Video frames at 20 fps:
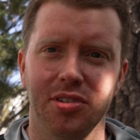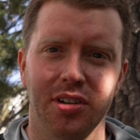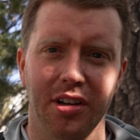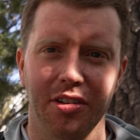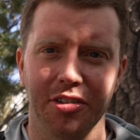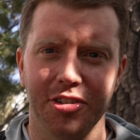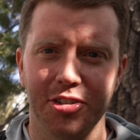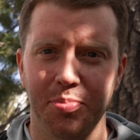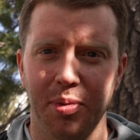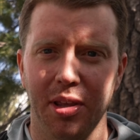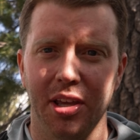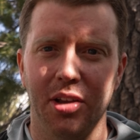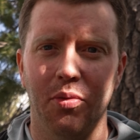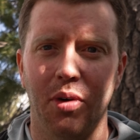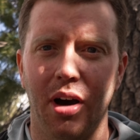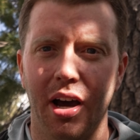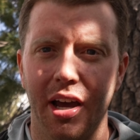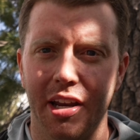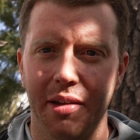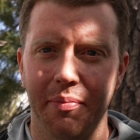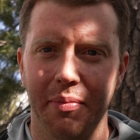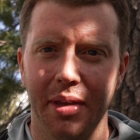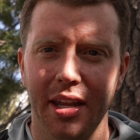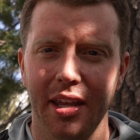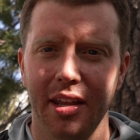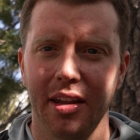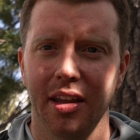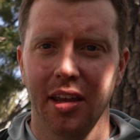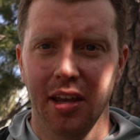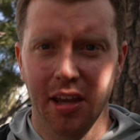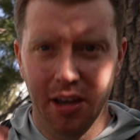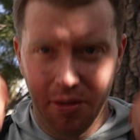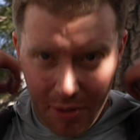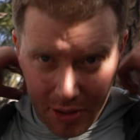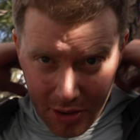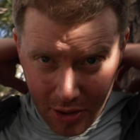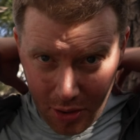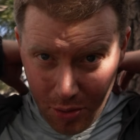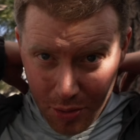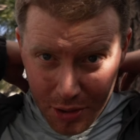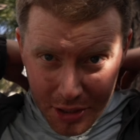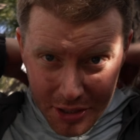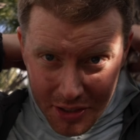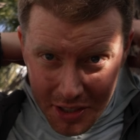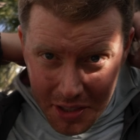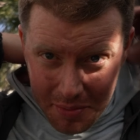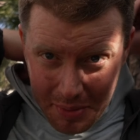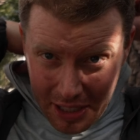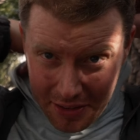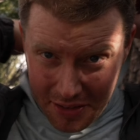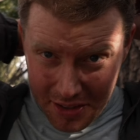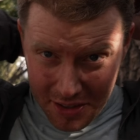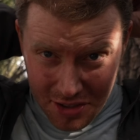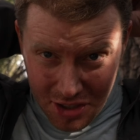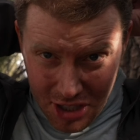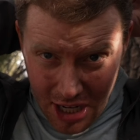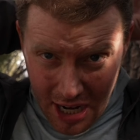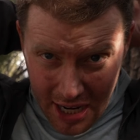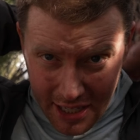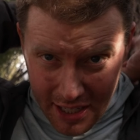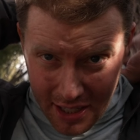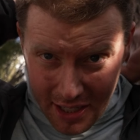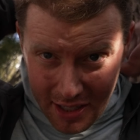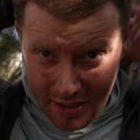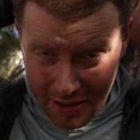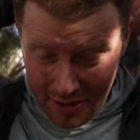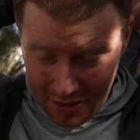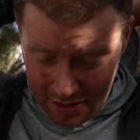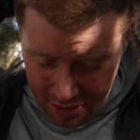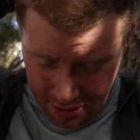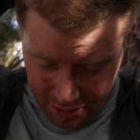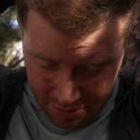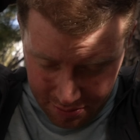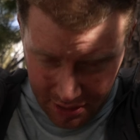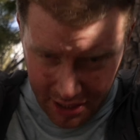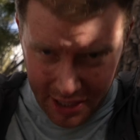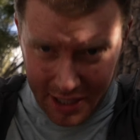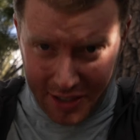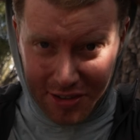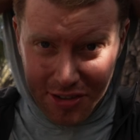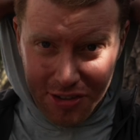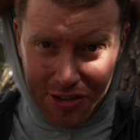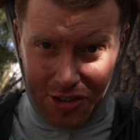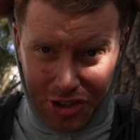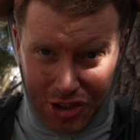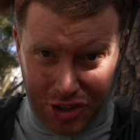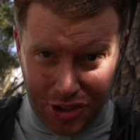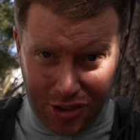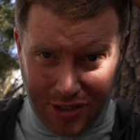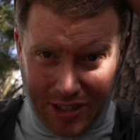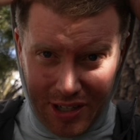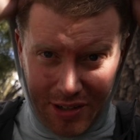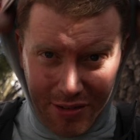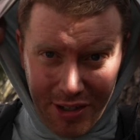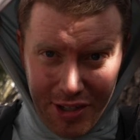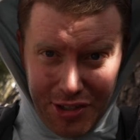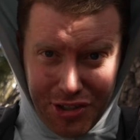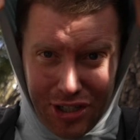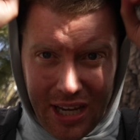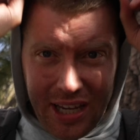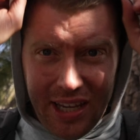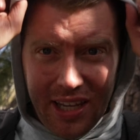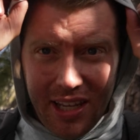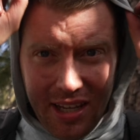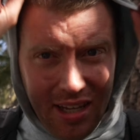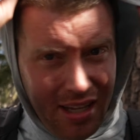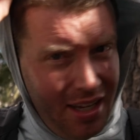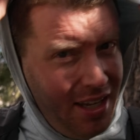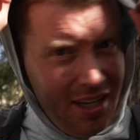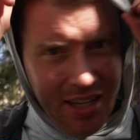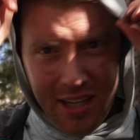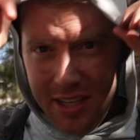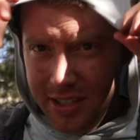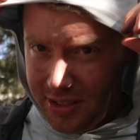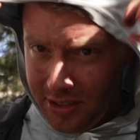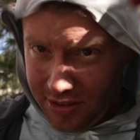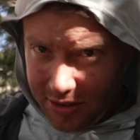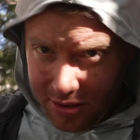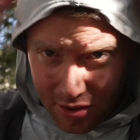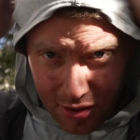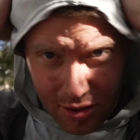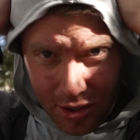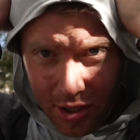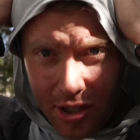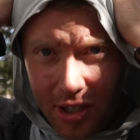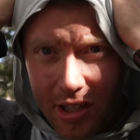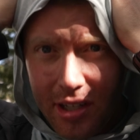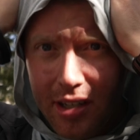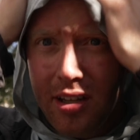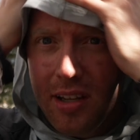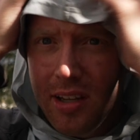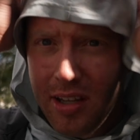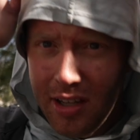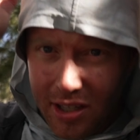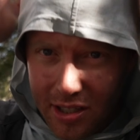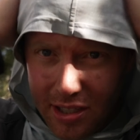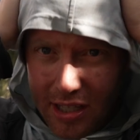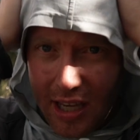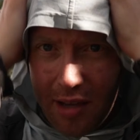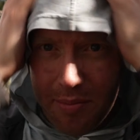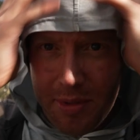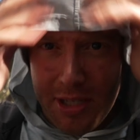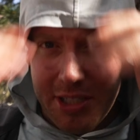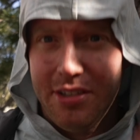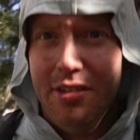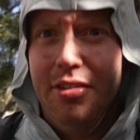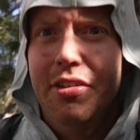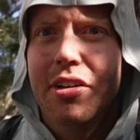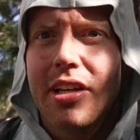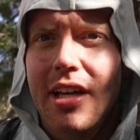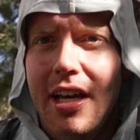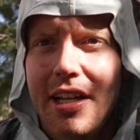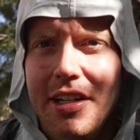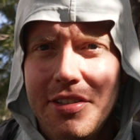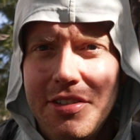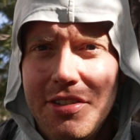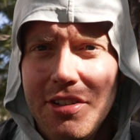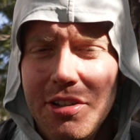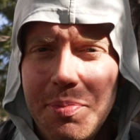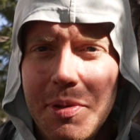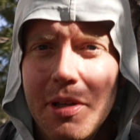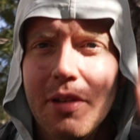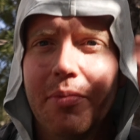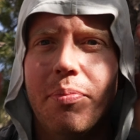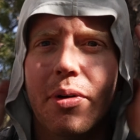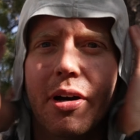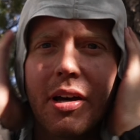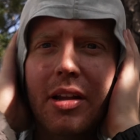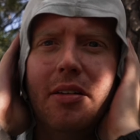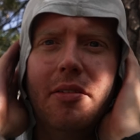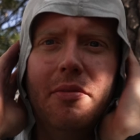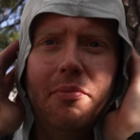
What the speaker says: and I'll explain why in a minute. But the coolest thing about this jacket, or I guess it's a shirt, not really a jacket, is this little hood. Yeah, it makes you look kind of stupid, but